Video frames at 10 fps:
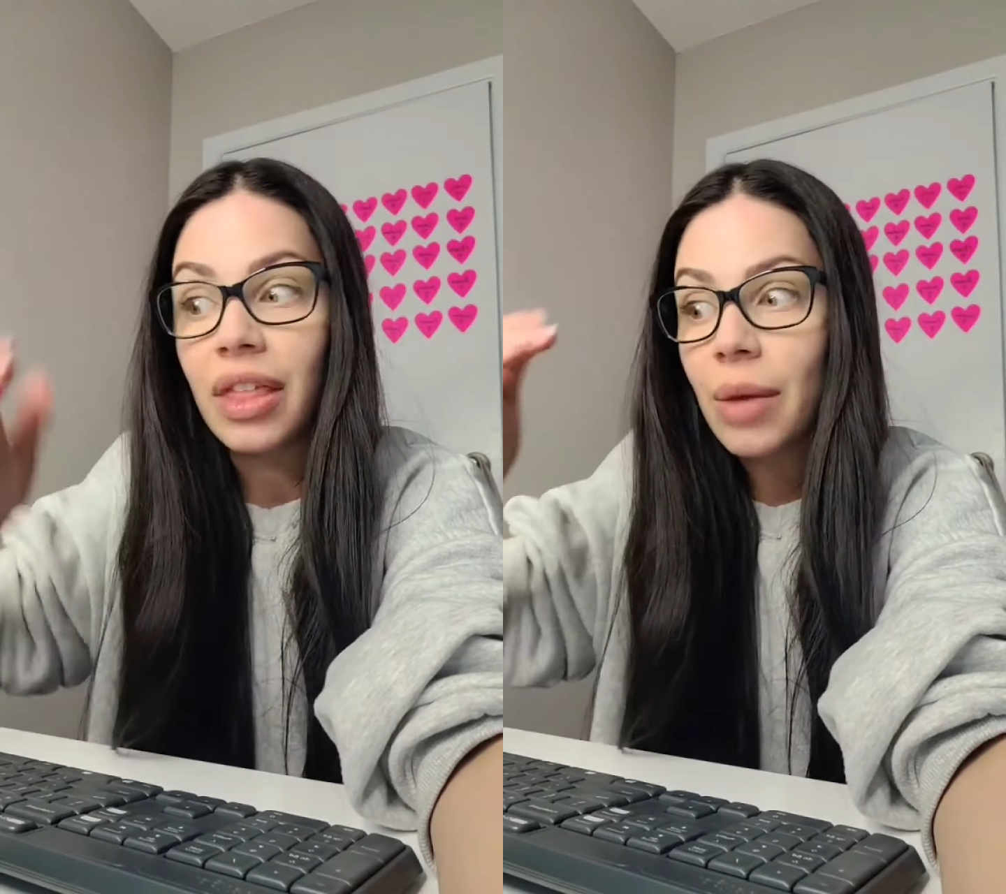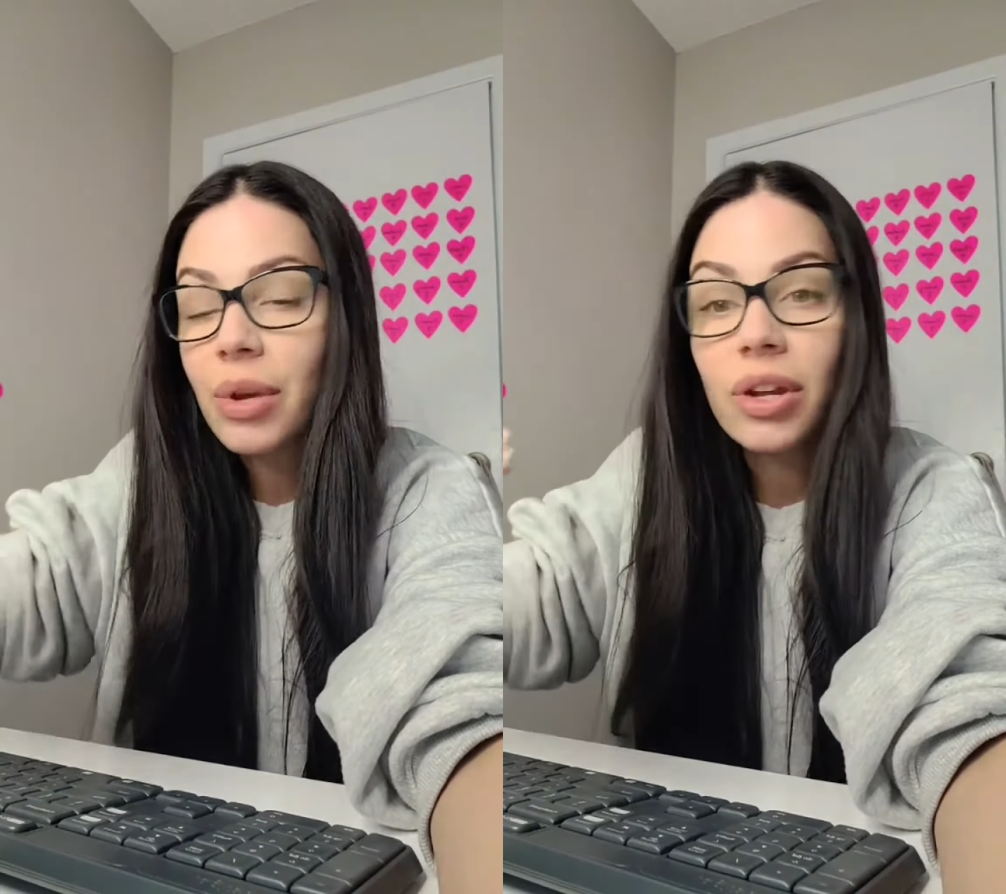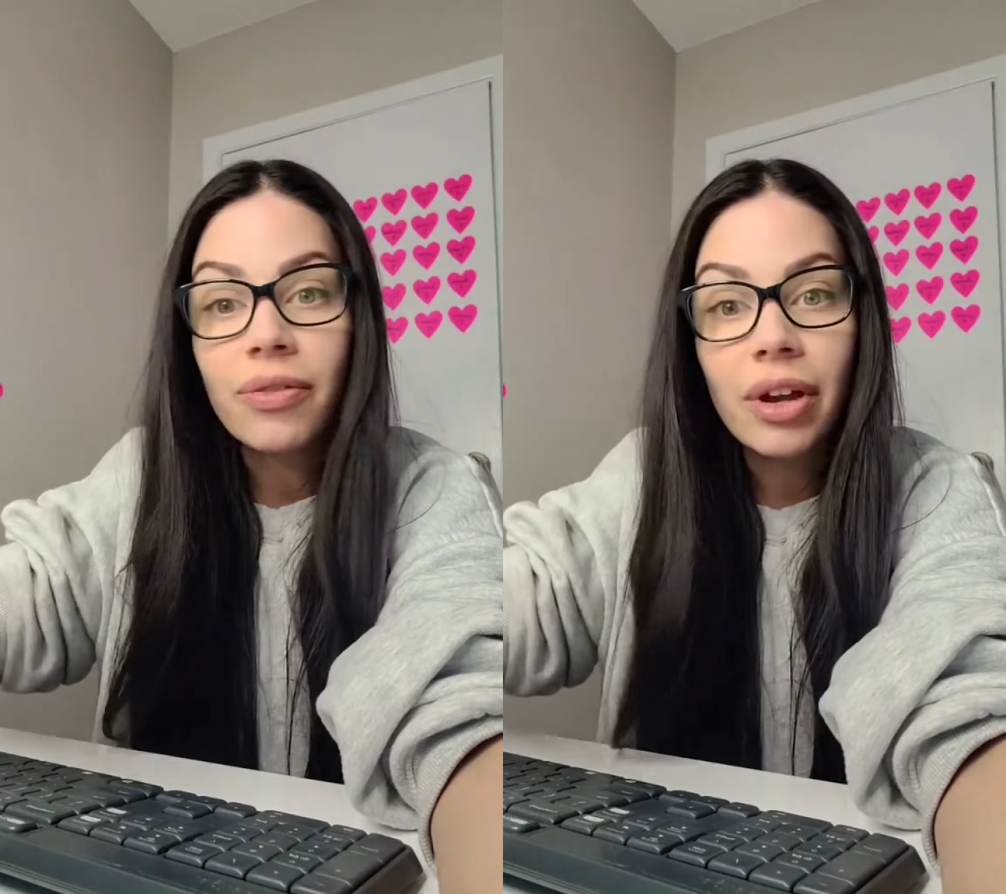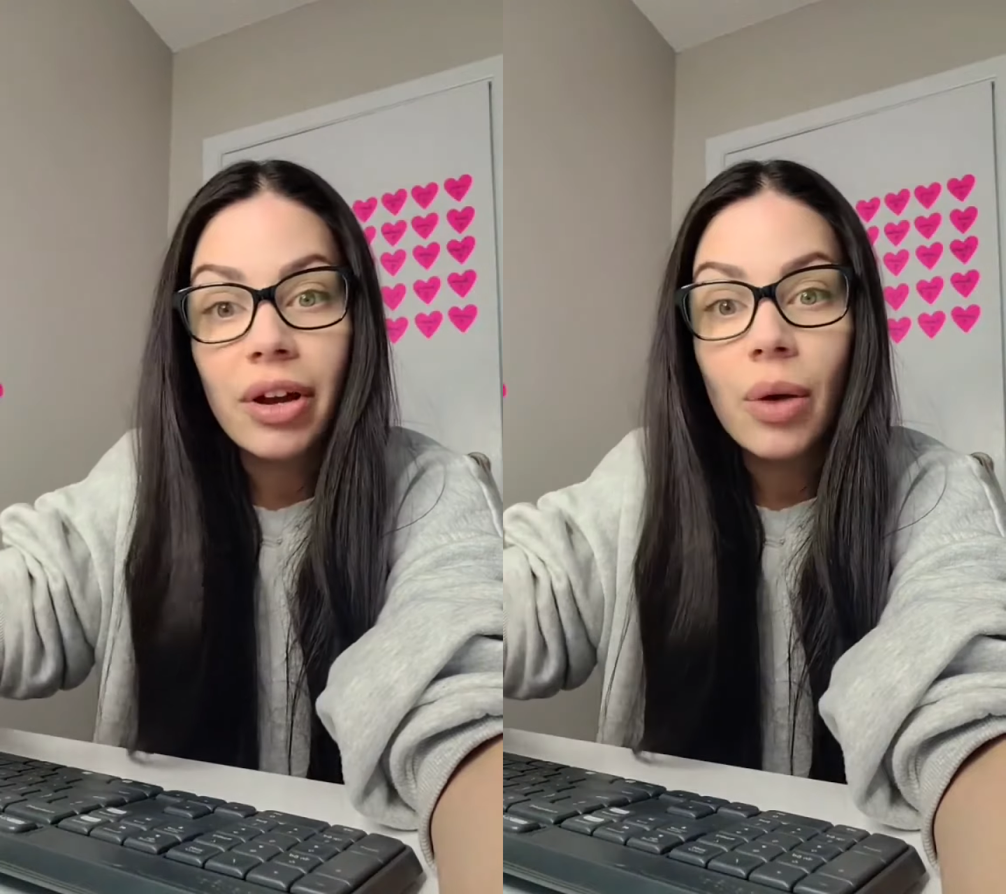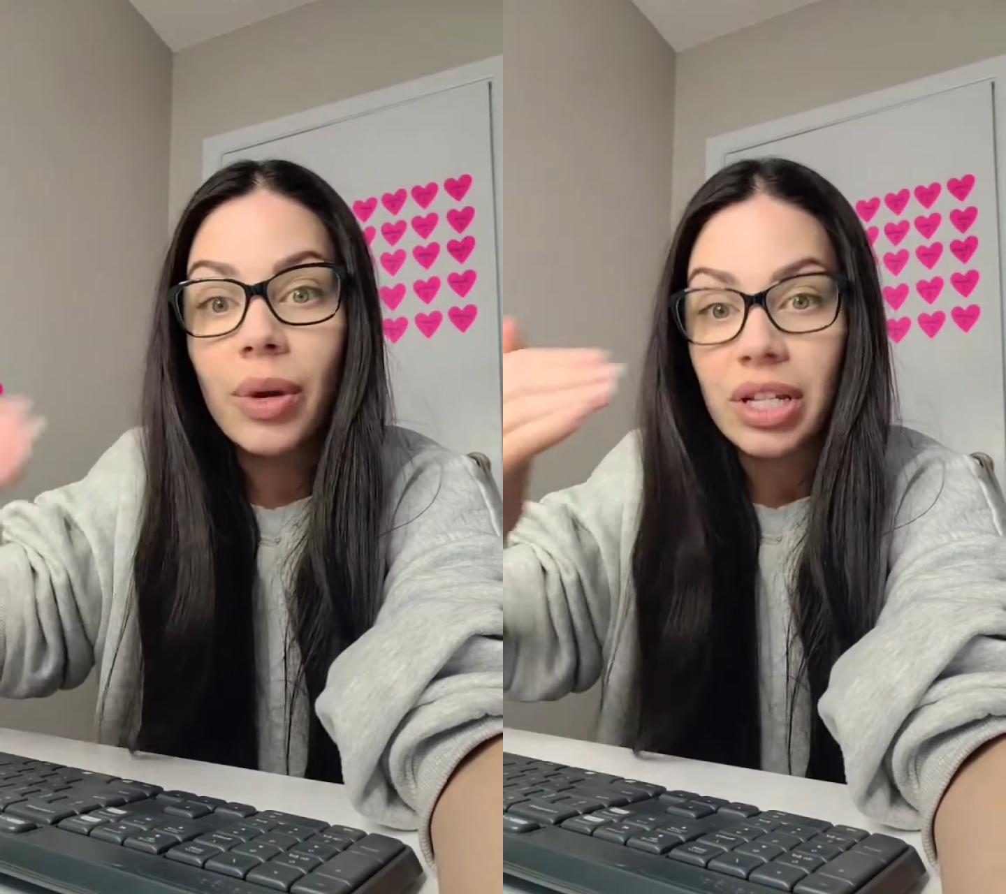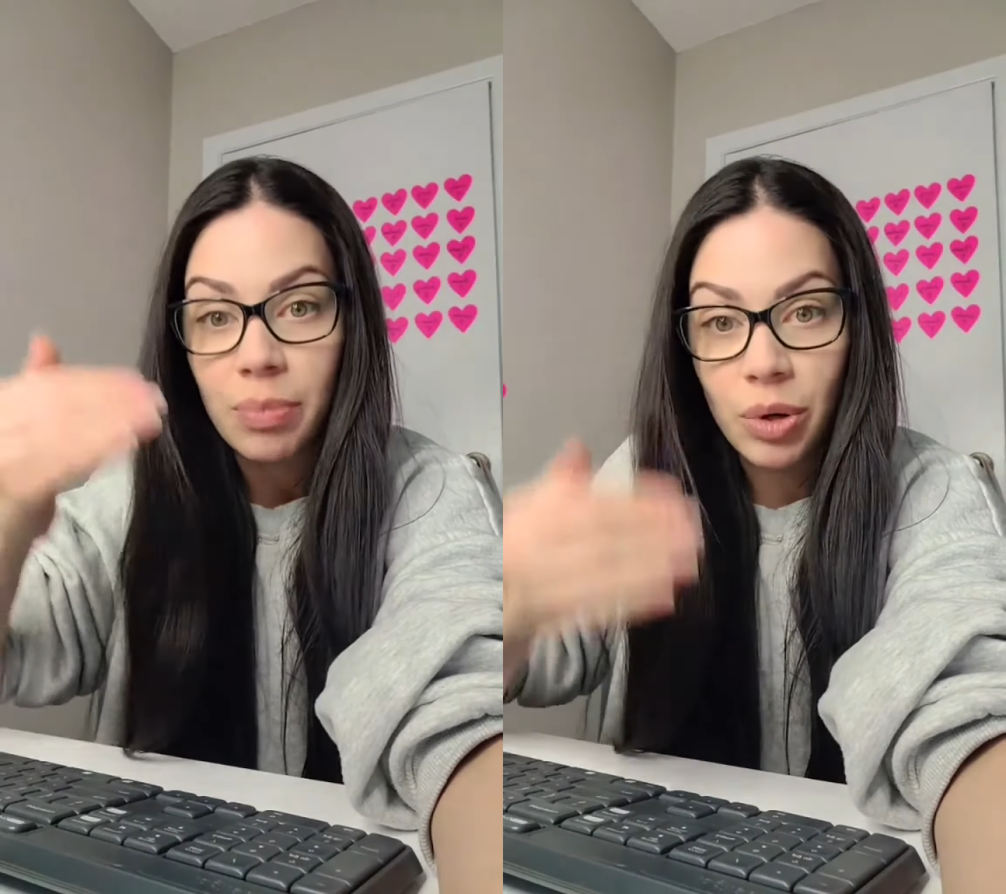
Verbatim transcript: Then when you figure out what is